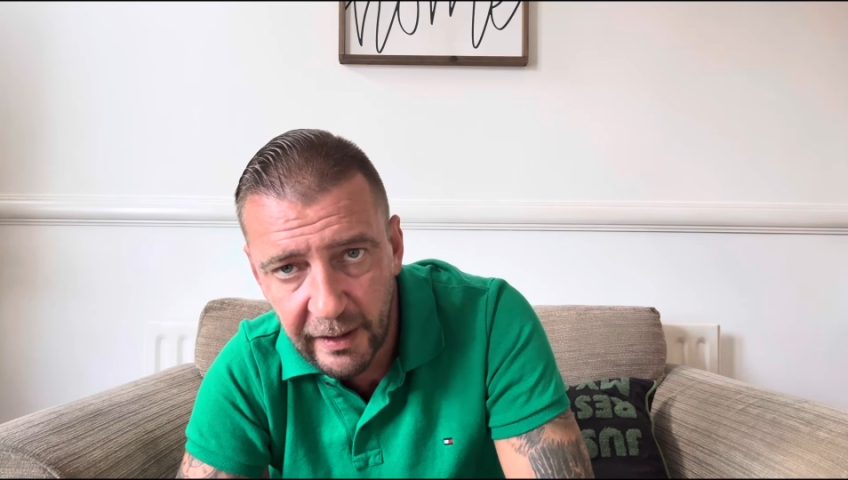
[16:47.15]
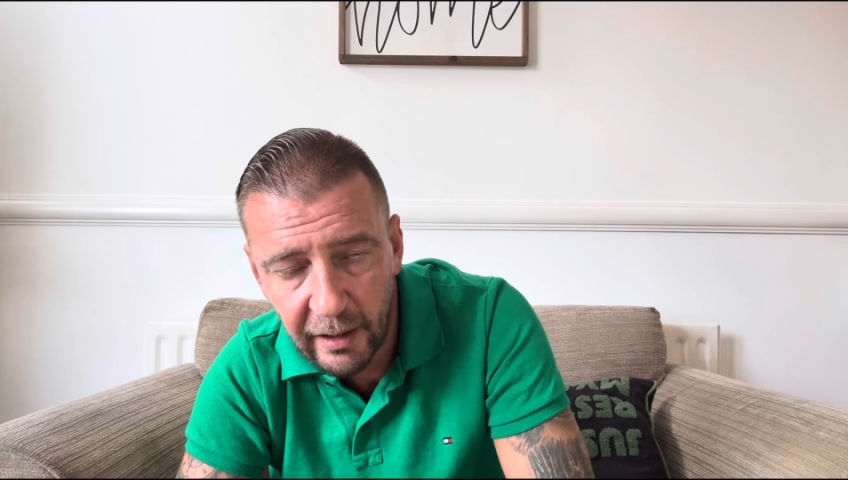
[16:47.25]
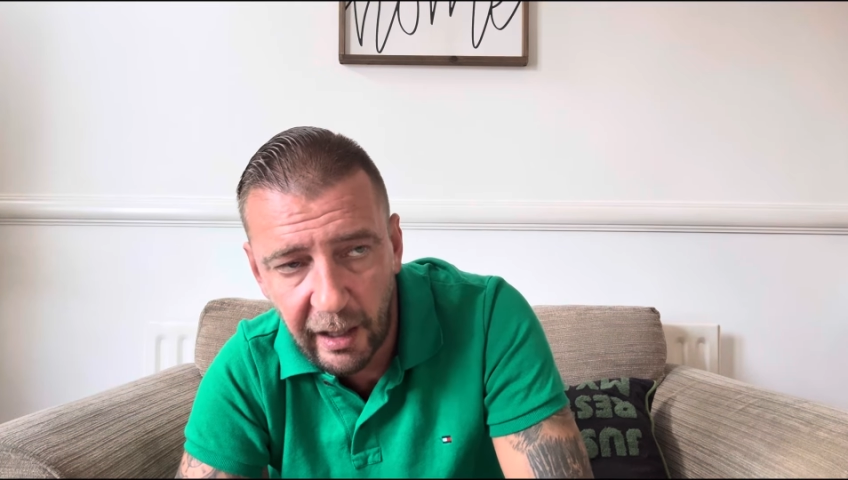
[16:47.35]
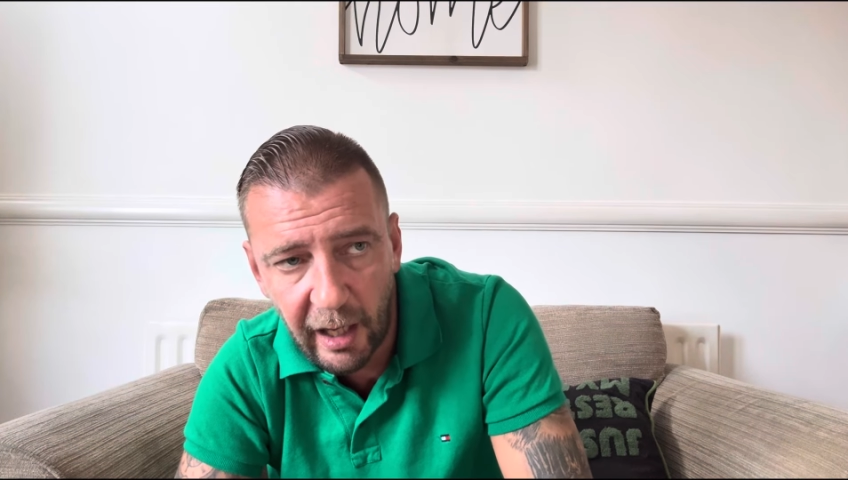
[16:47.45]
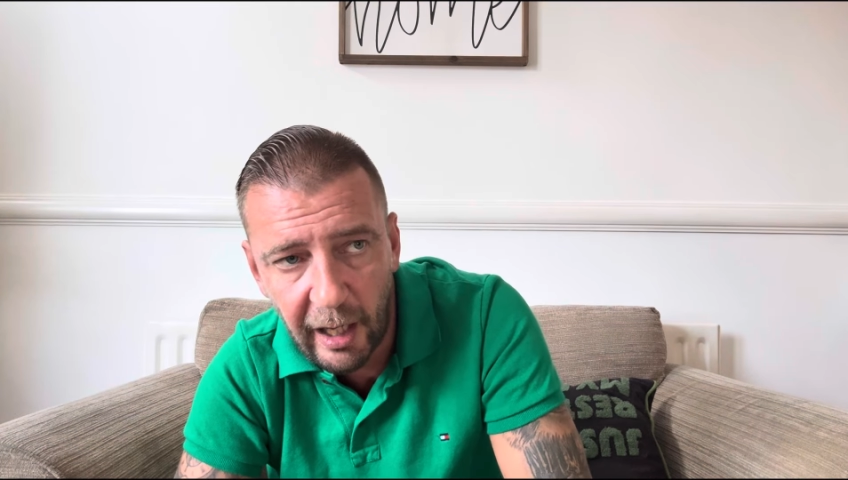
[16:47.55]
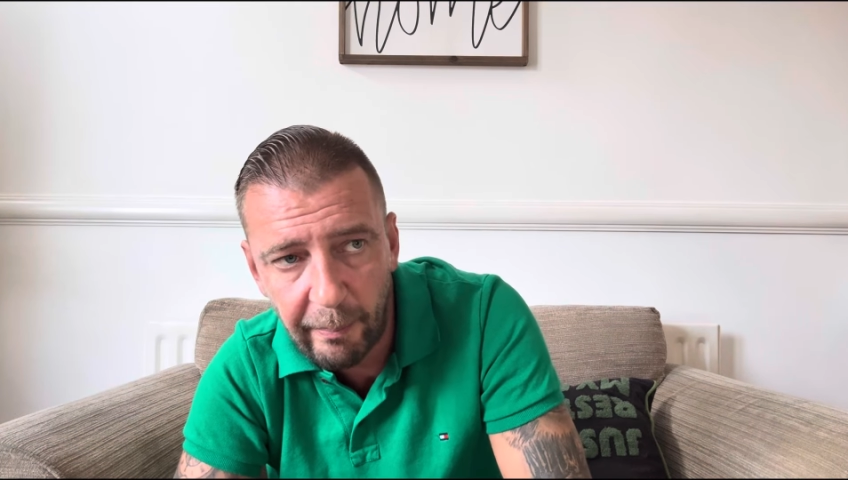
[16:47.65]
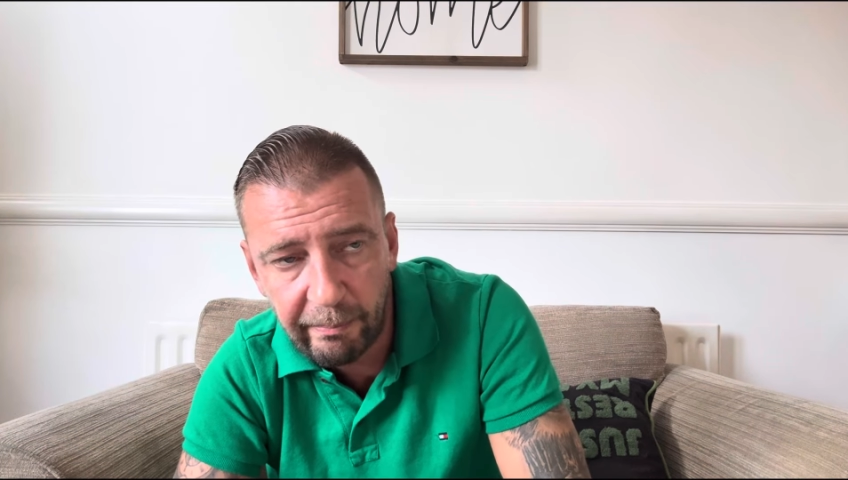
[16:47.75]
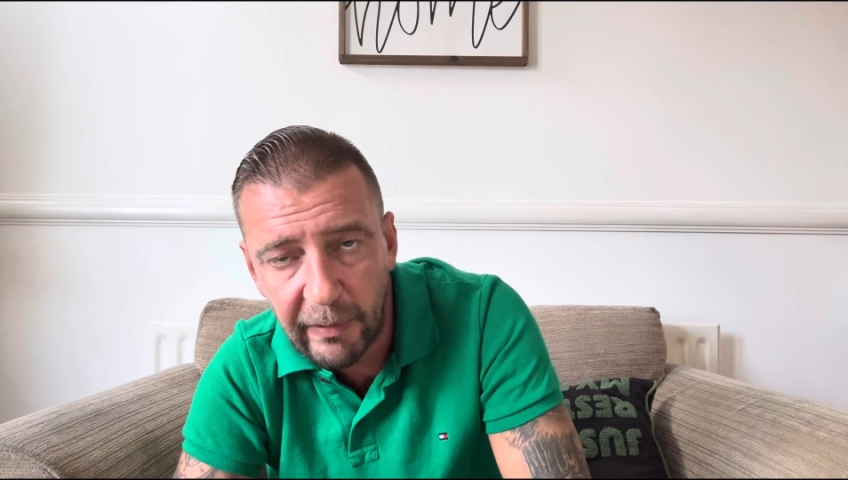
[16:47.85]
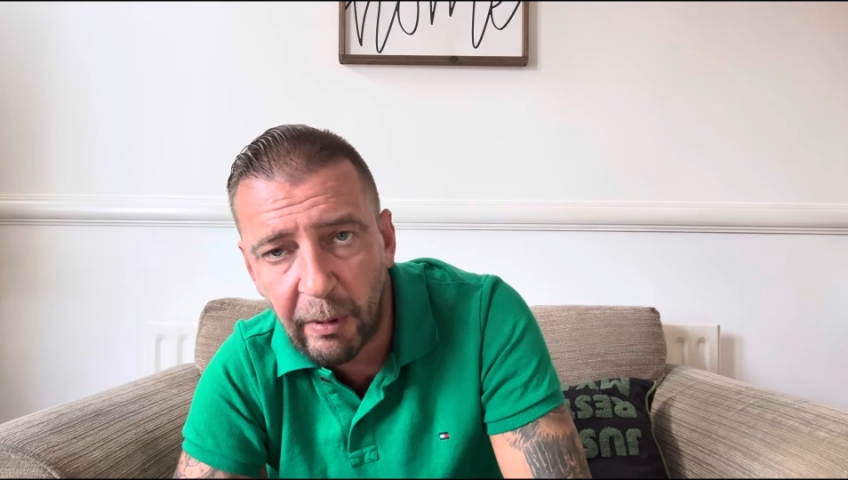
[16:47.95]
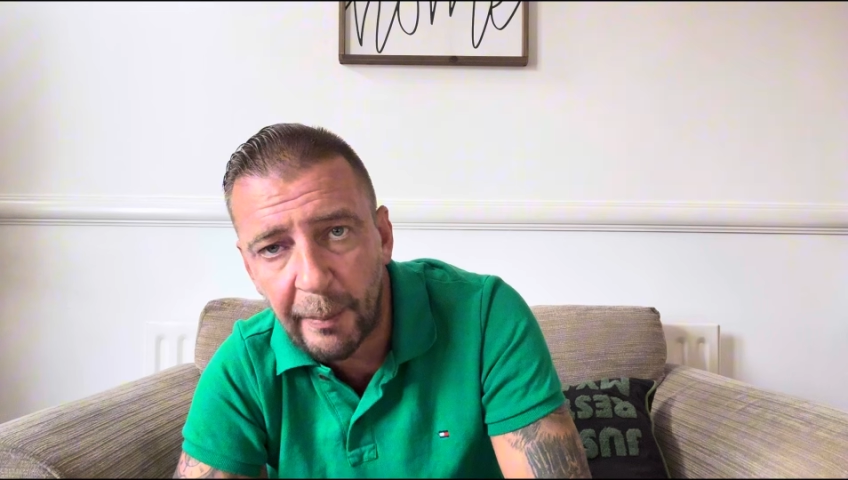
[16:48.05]

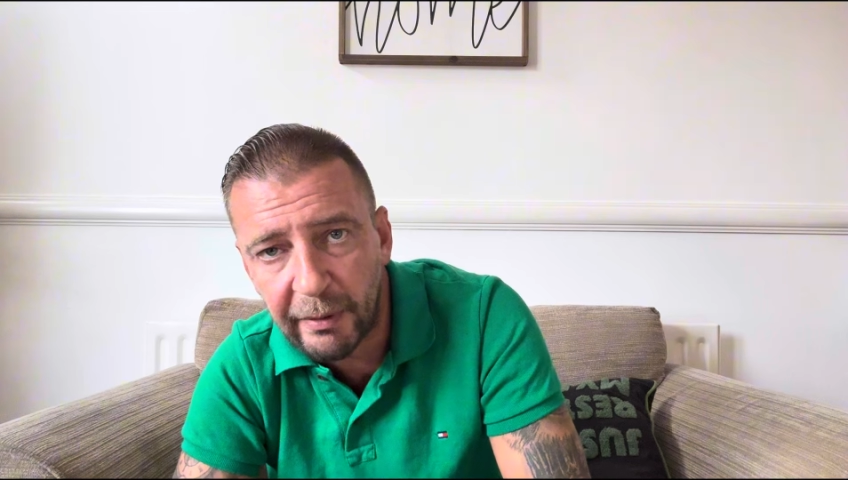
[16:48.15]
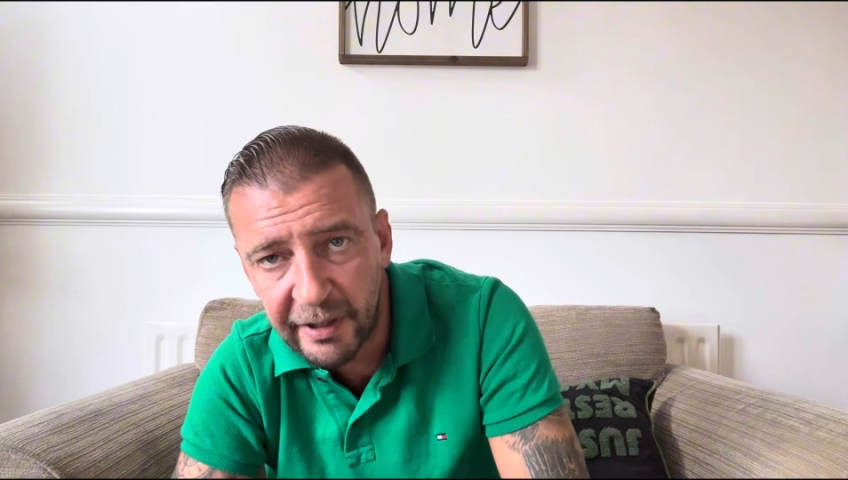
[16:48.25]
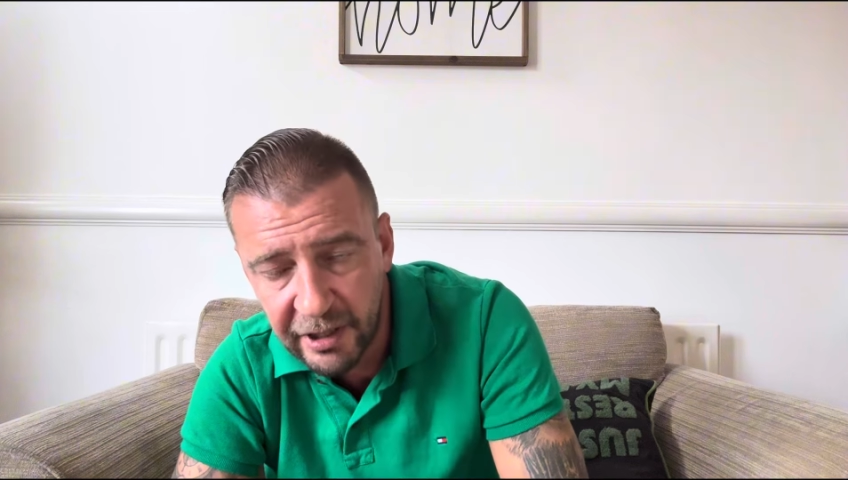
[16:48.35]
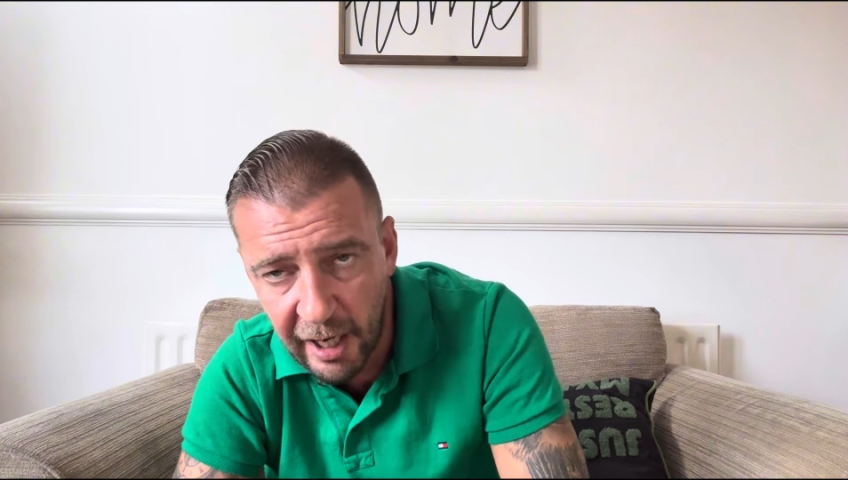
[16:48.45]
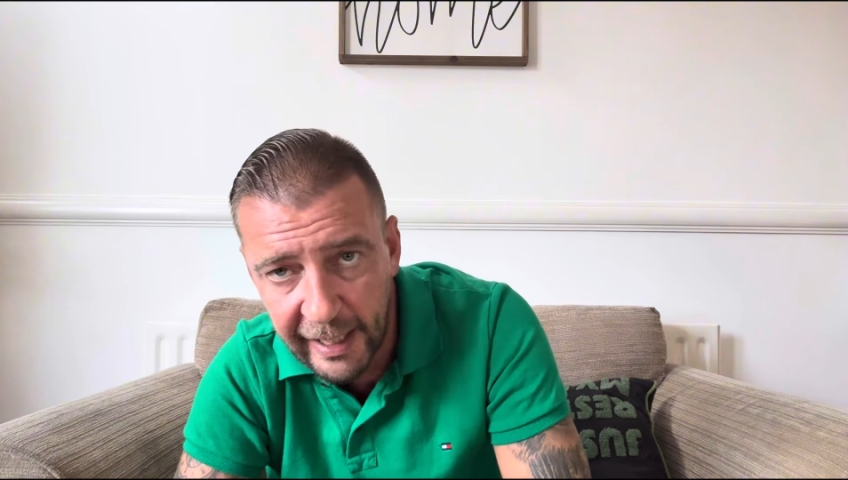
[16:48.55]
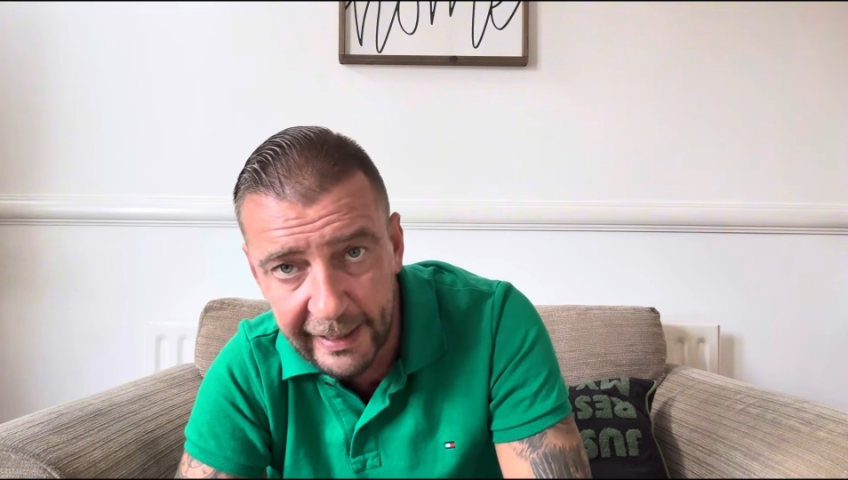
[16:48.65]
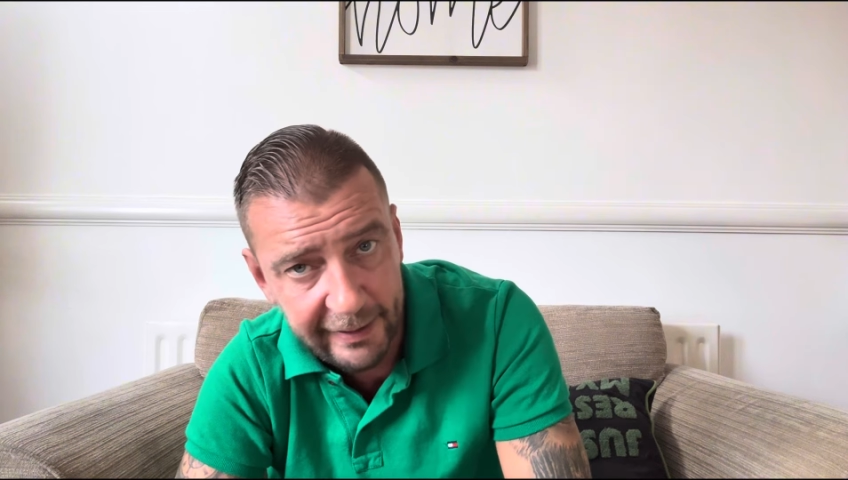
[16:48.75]
We won't be returning